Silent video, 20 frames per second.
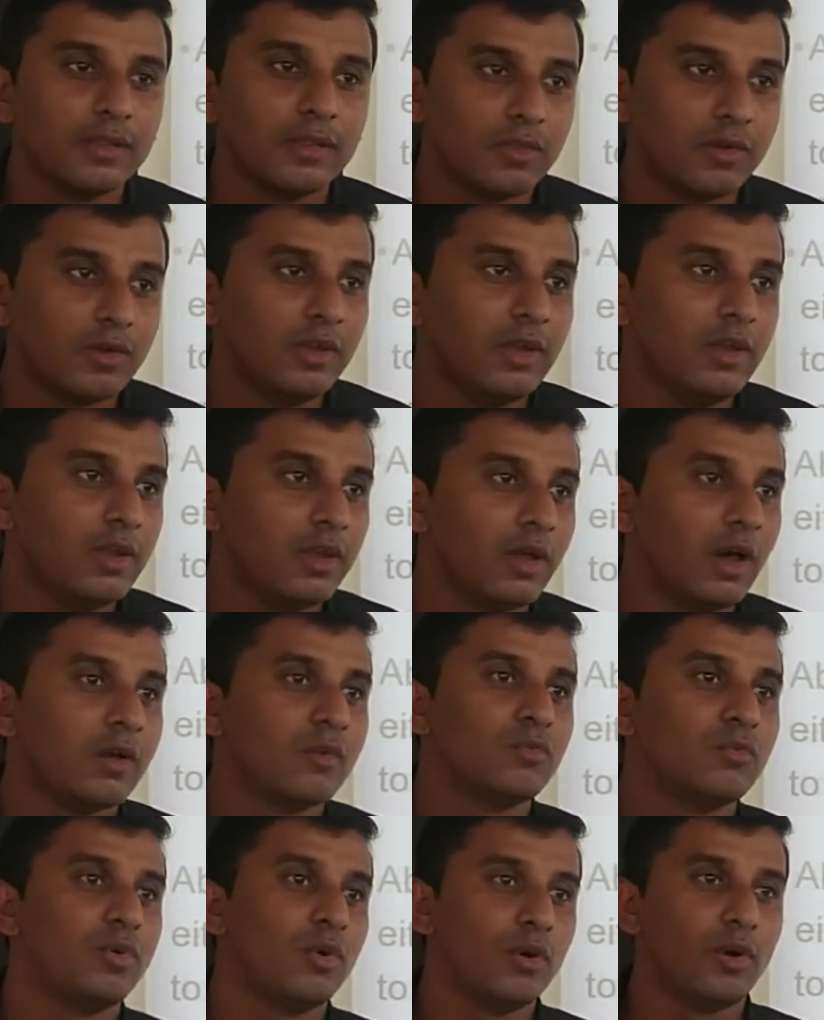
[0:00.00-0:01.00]
3 or
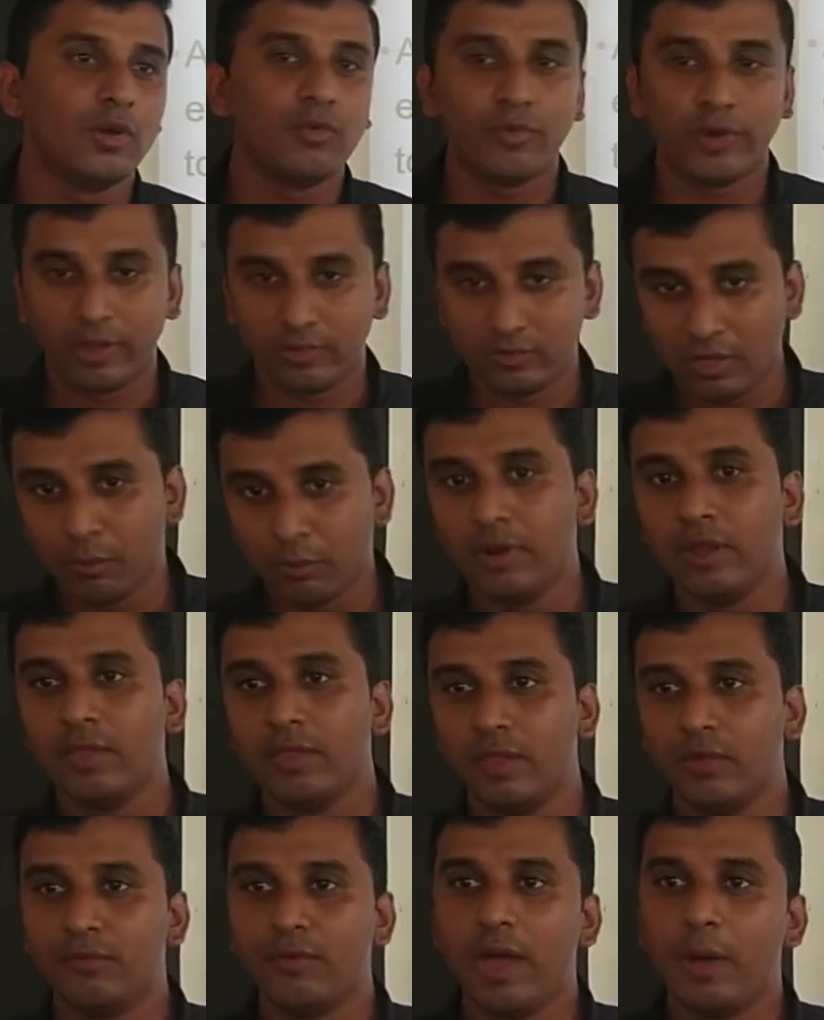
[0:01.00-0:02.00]
4 for example
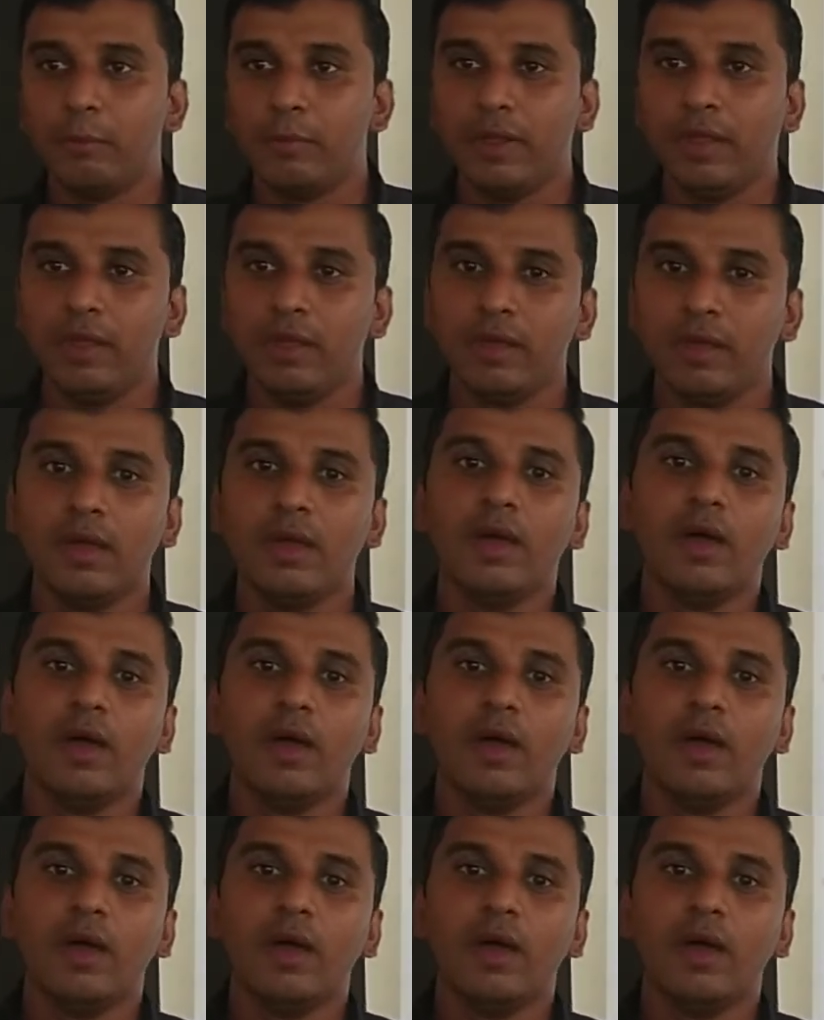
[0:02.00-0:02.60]
in the family.